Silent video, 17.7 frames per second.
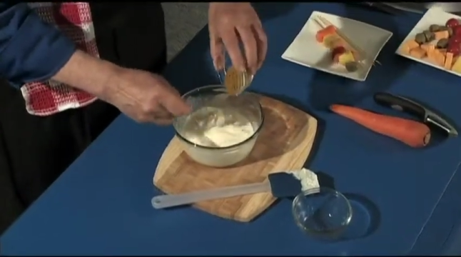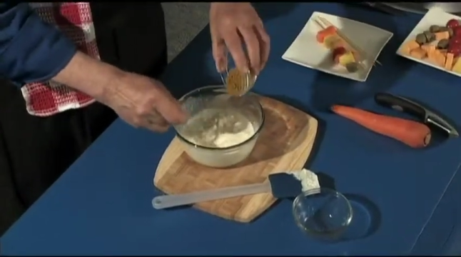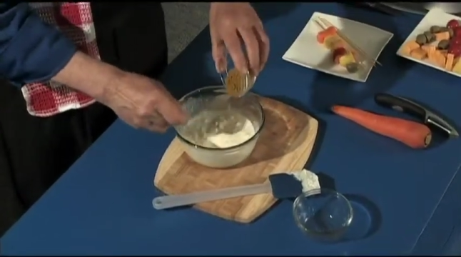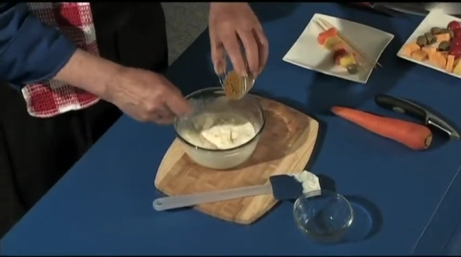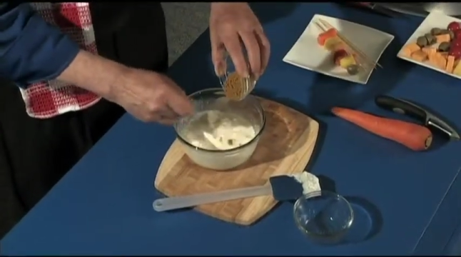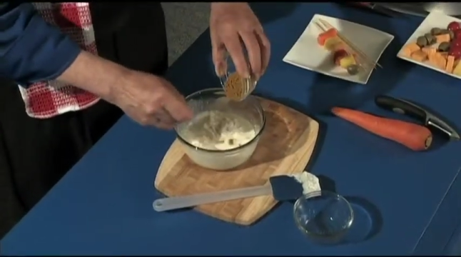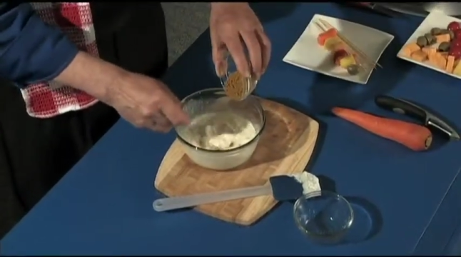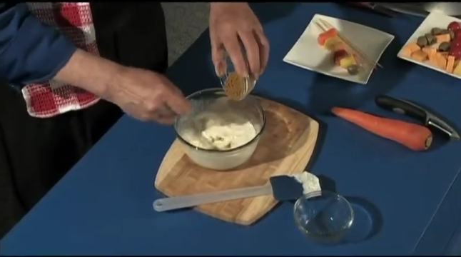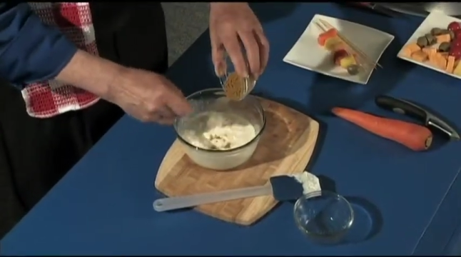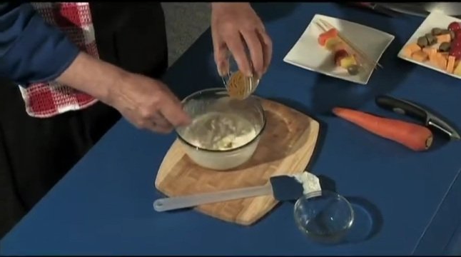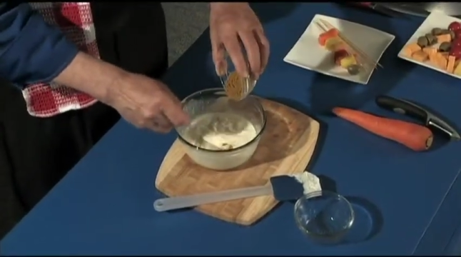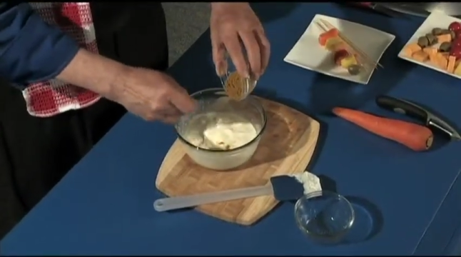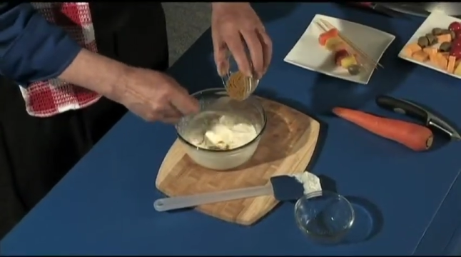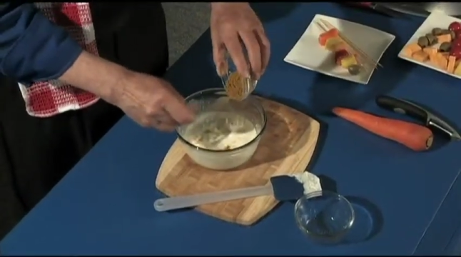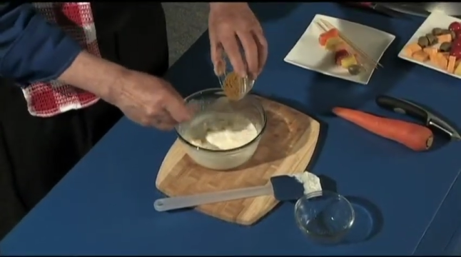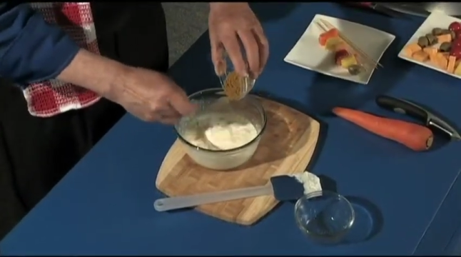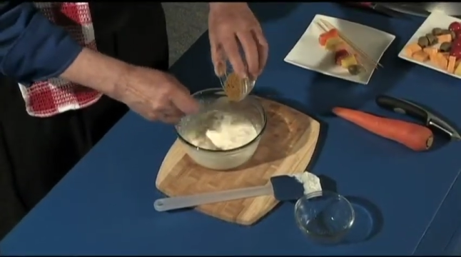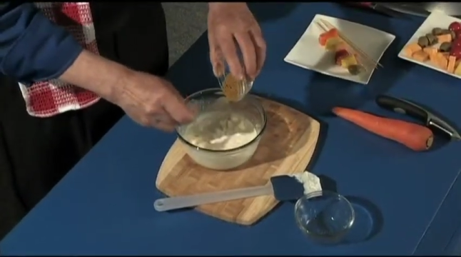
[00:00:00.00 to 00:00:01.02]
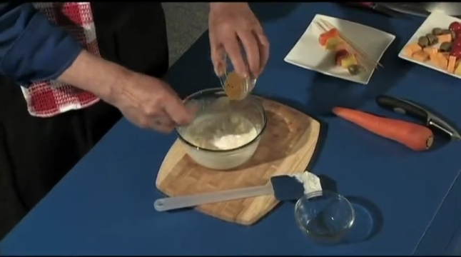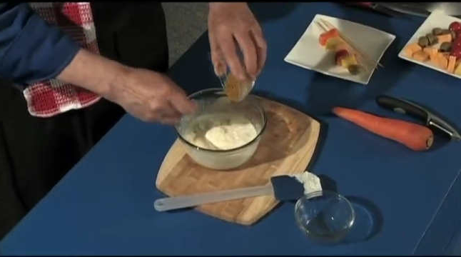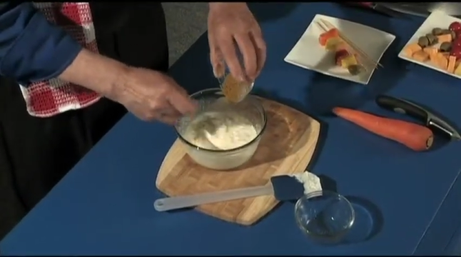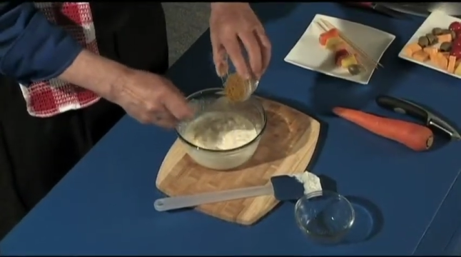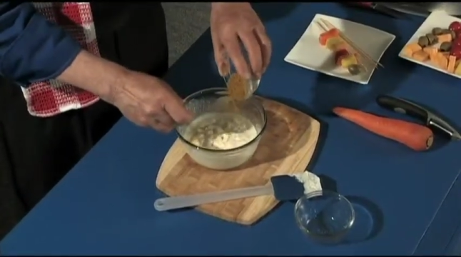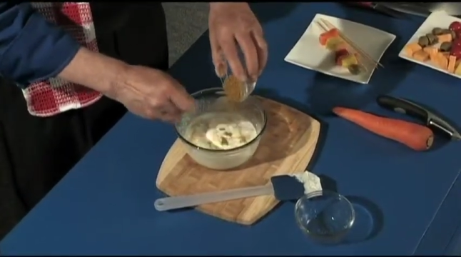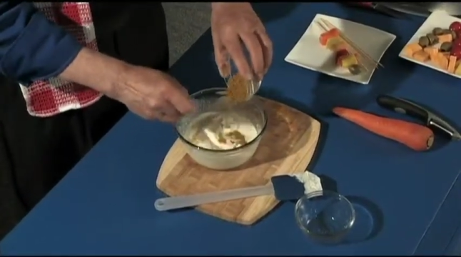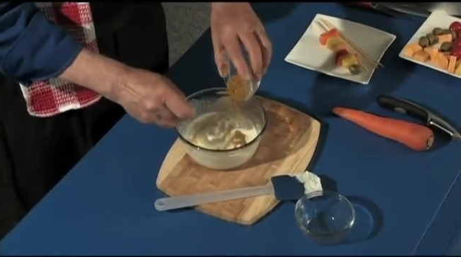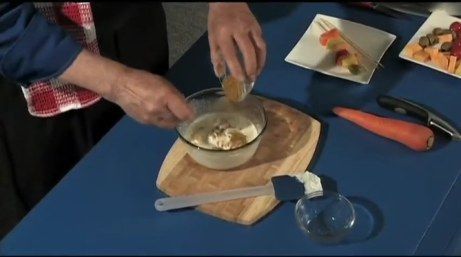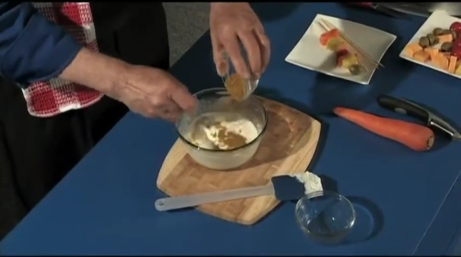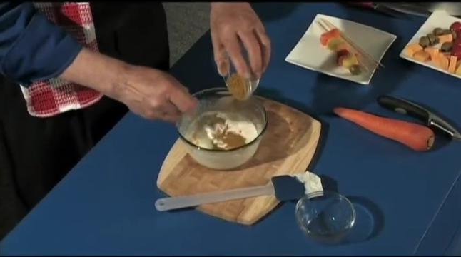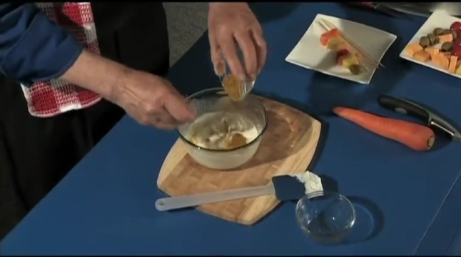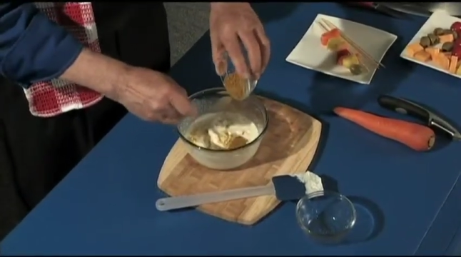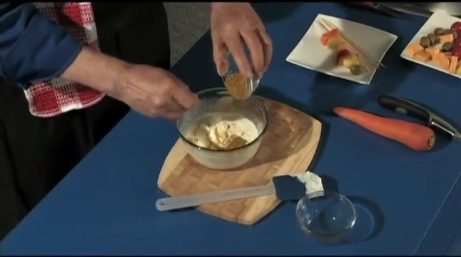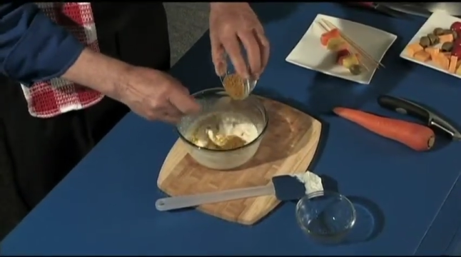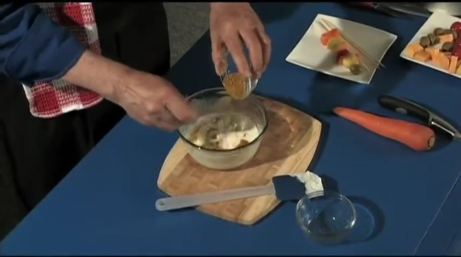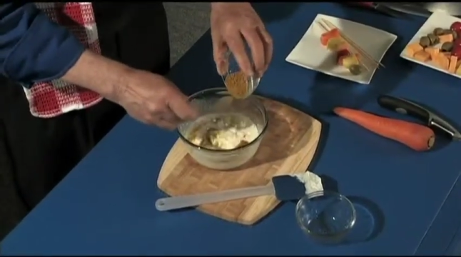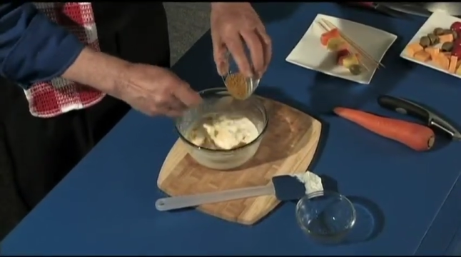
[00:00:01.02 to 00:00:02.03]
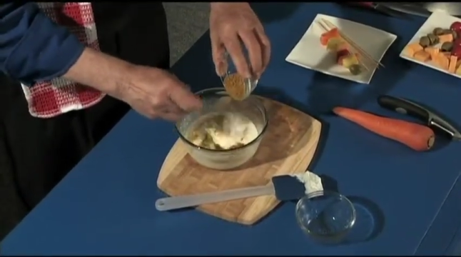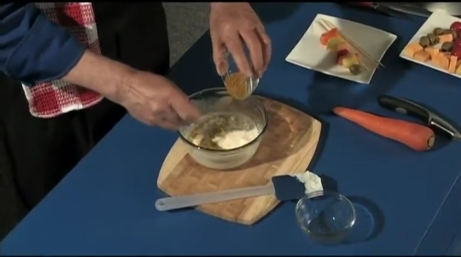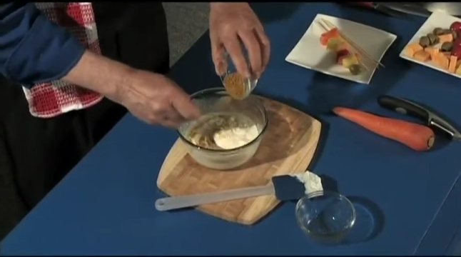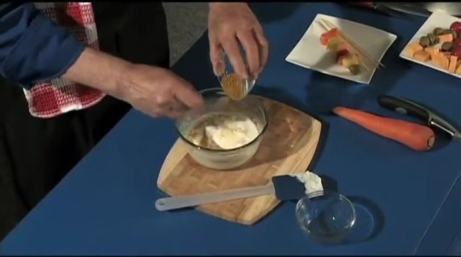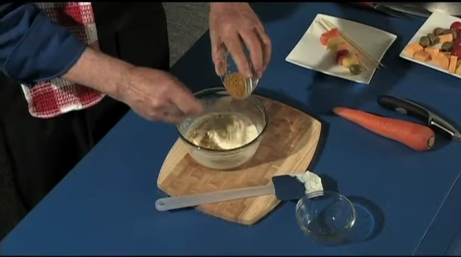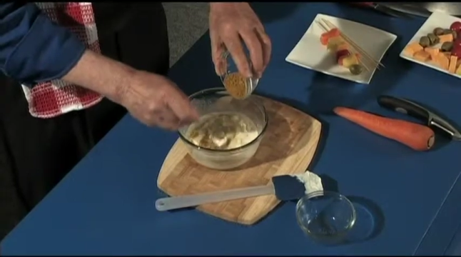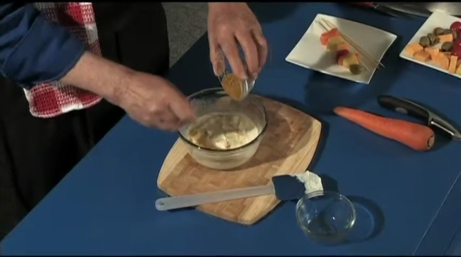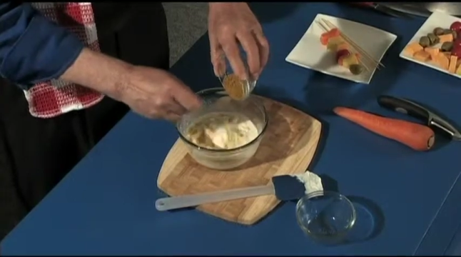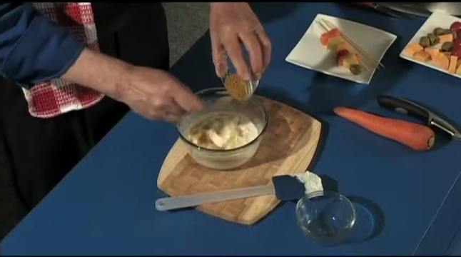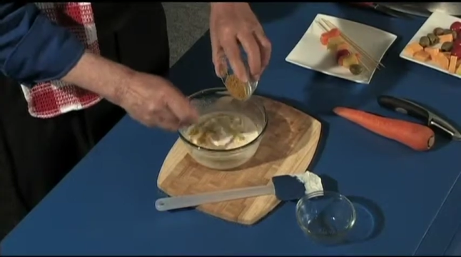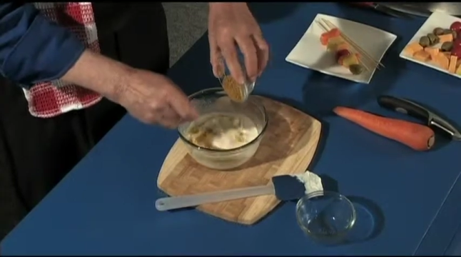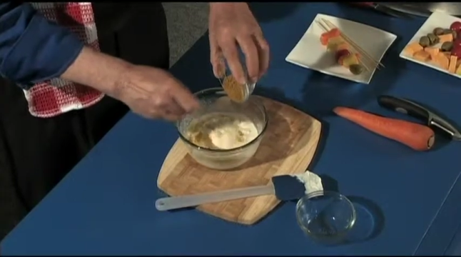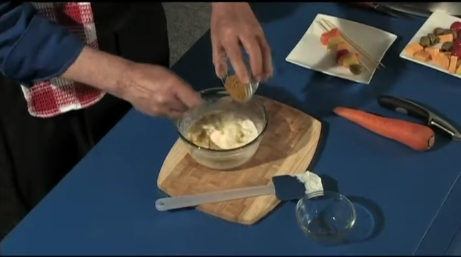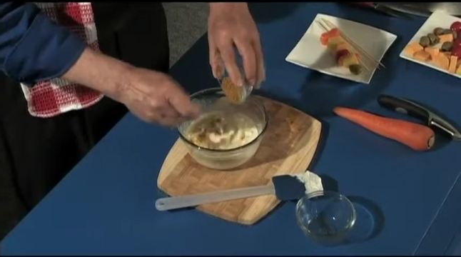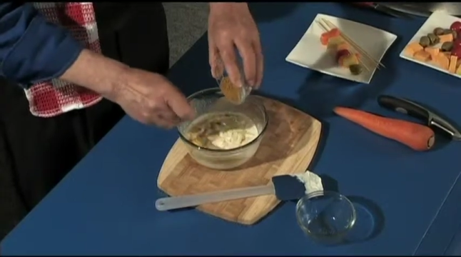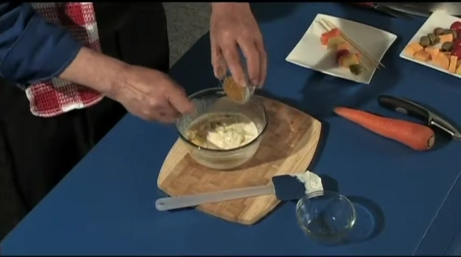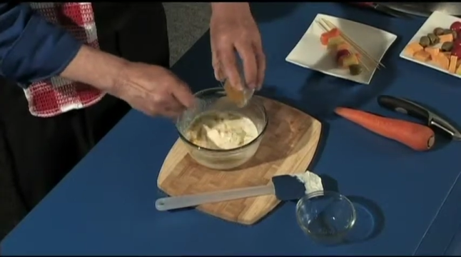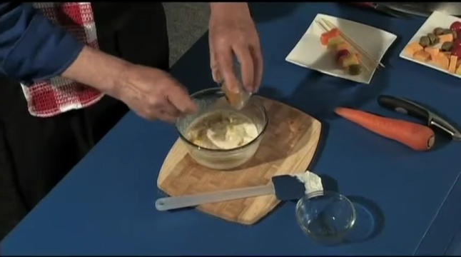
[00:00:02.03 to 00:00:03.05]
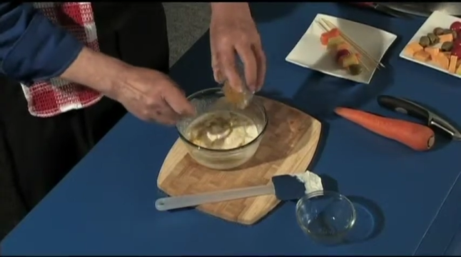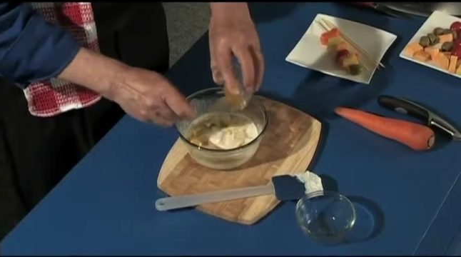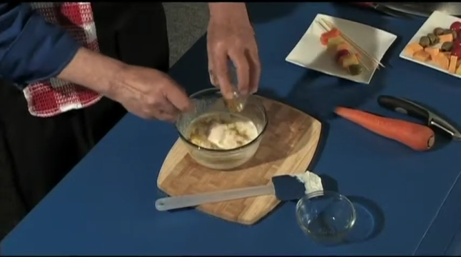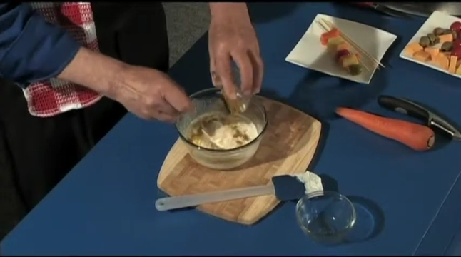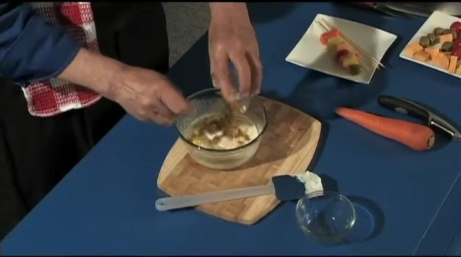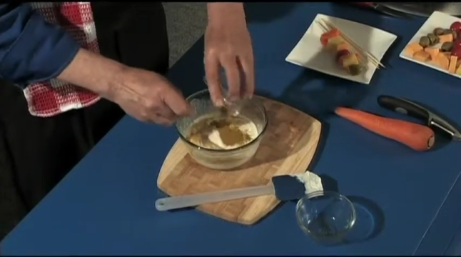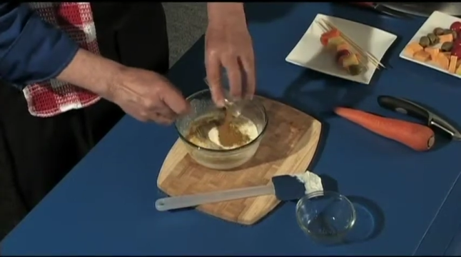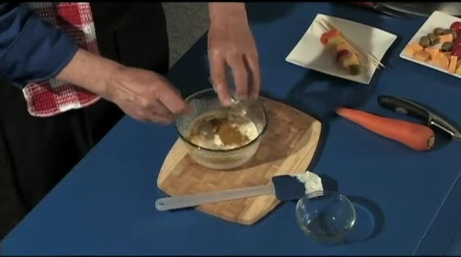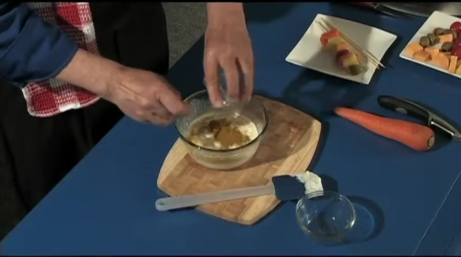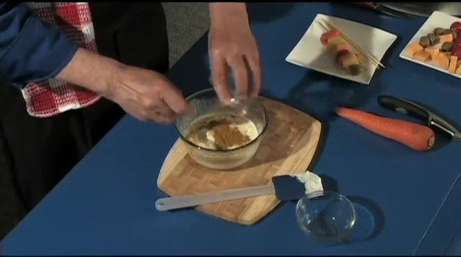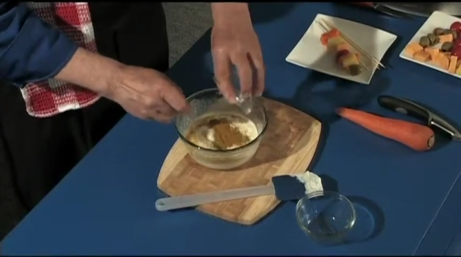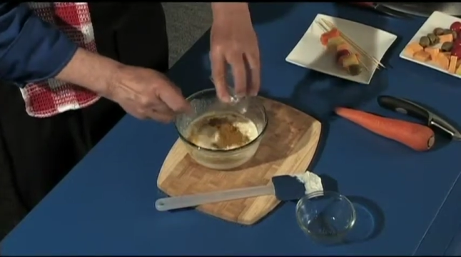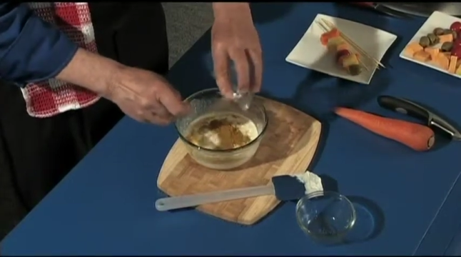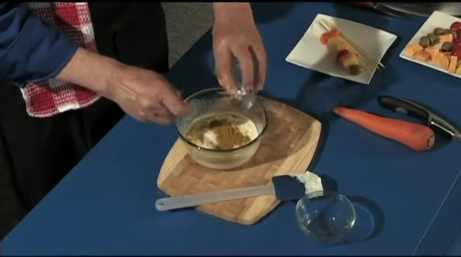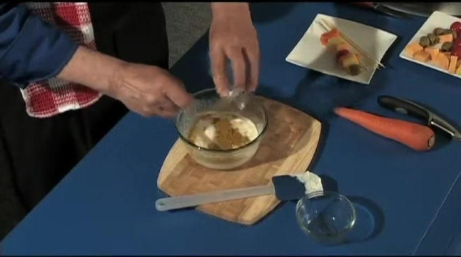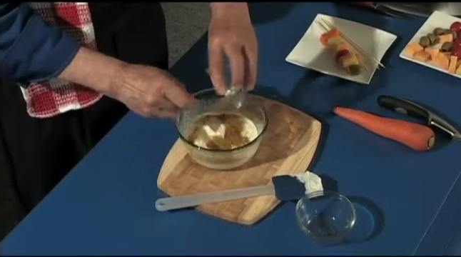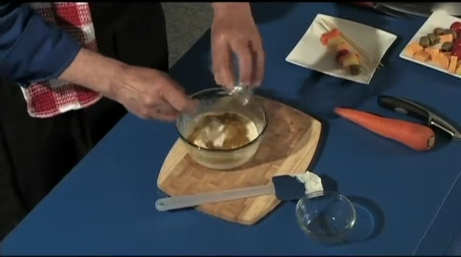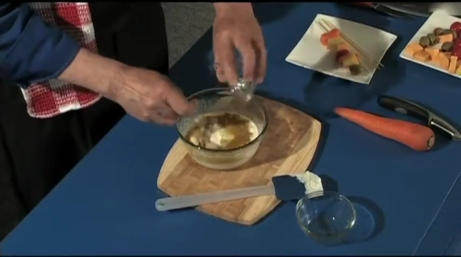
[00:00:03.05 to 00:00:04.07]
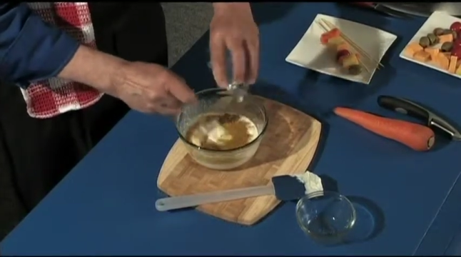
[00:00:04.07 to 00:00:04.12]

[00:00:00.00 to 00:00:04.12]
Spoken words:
No face is visible, so there are no lips to read.